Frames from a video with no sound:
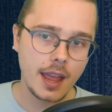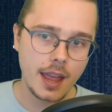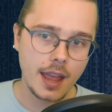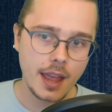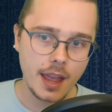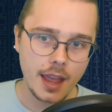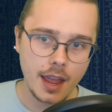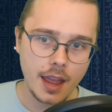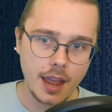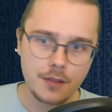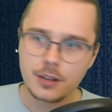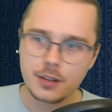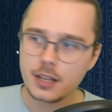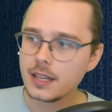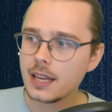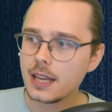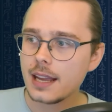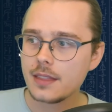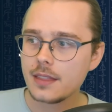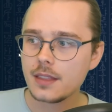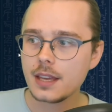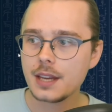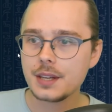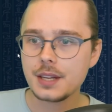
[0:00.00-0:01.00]
every
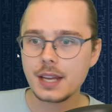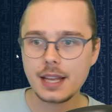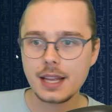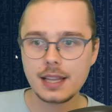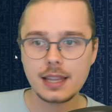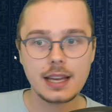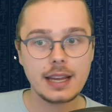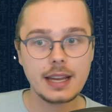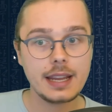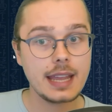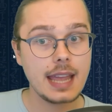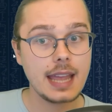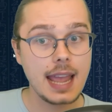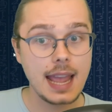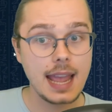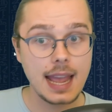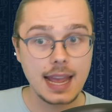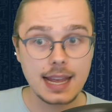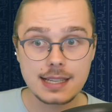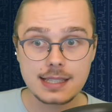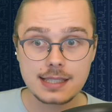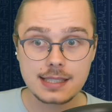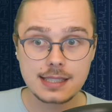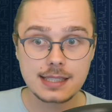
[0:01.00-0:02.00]
deck that like
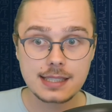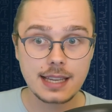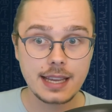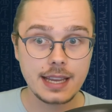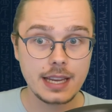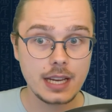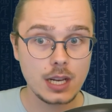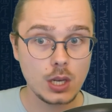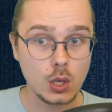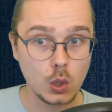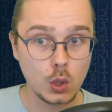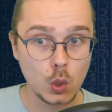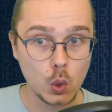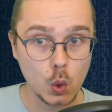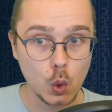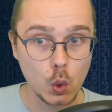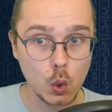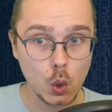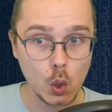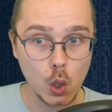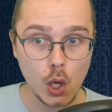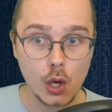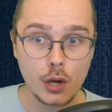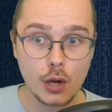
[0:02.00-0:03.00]
has a
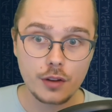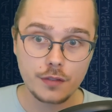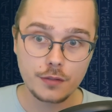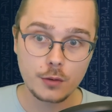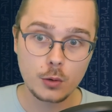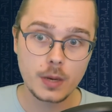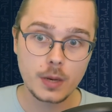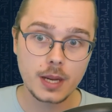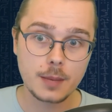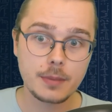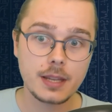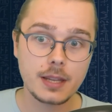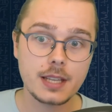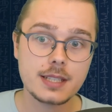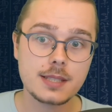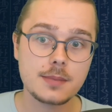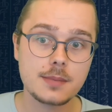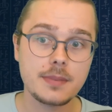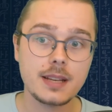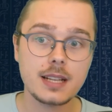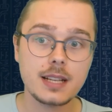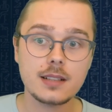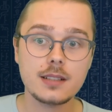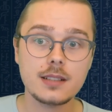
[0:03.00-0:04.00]
lot of quick play
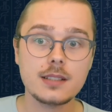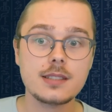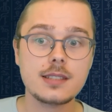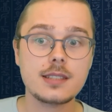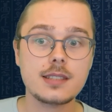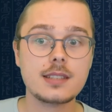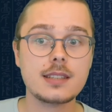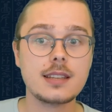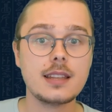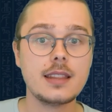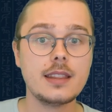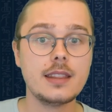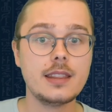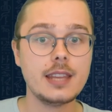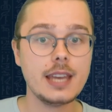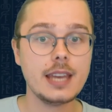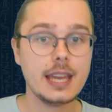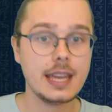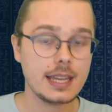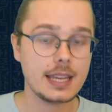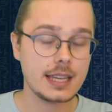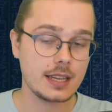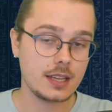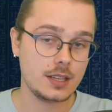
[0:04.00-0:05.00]
spells
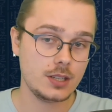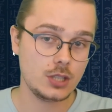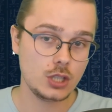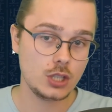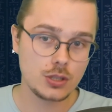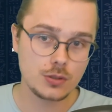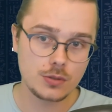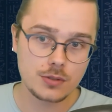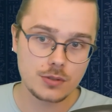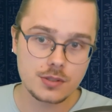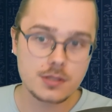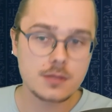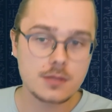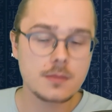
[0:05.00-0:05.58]
they can use